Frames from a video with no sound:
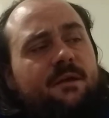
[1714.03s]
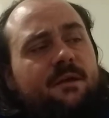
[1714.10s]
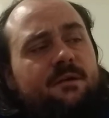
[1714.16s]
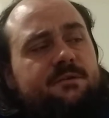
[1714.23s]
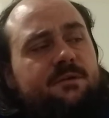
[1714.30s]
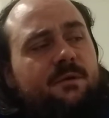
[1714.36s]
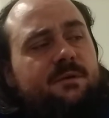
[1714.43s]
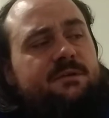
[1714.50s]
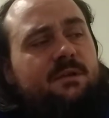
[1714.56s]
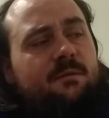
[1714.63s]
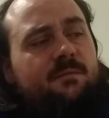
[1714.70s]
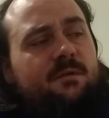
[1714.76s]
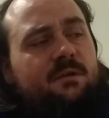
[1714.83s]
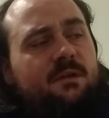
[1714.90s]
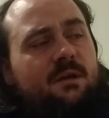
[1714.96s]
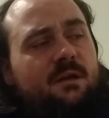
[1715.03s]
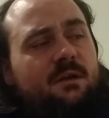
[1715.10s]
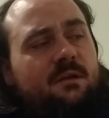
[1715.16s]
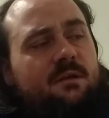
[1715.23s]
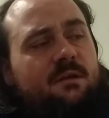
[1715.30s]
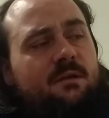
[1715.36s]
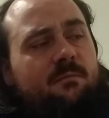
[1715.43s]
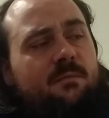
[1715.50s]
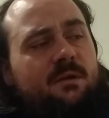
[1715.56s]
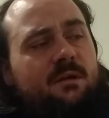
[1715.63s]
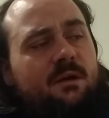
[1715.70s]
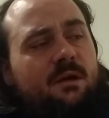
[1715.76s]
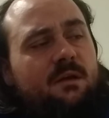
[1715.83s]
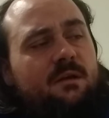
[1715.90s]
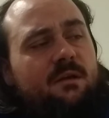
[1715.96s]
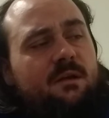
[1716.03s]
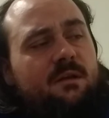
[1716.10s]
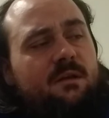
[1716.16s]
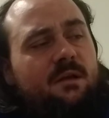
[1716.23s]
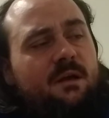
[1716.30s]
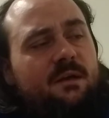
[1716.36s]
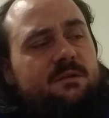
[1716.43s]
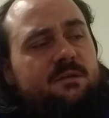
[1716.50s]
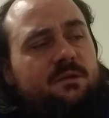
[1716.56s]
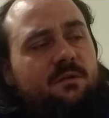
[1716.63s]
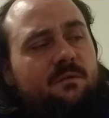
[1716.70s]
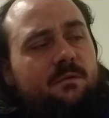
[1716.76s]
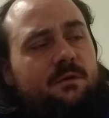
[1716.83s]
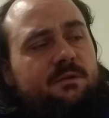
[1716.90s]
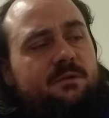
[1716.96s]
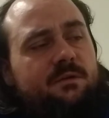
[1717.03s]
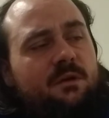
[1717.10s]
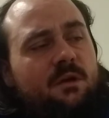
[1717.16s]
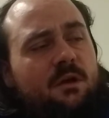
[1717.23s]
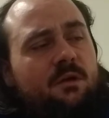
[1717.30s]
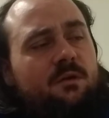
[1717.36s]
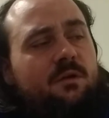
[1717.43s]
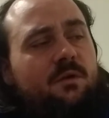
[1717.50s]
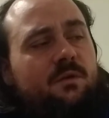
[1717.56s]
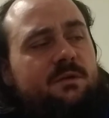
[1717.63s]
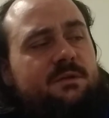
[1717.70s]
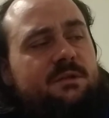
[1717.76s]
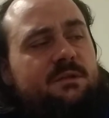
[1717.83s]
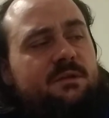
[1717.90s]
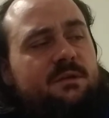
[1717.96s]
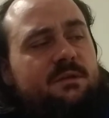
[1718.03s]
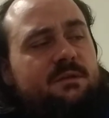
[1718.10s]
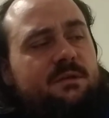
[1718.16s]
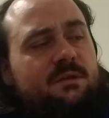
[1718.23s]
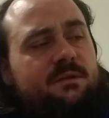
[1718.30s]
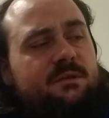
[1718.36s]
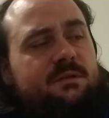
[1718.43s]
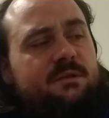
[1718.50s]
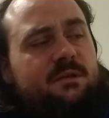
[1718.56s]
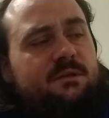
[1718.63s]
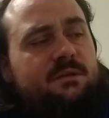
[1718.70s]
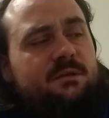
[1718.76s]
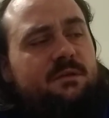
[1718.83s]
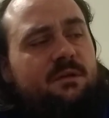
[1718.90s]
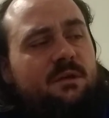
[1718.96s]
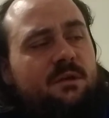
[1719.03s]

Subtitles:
There's always something that can be done. In the eyes of the universe, no decision is still a decision.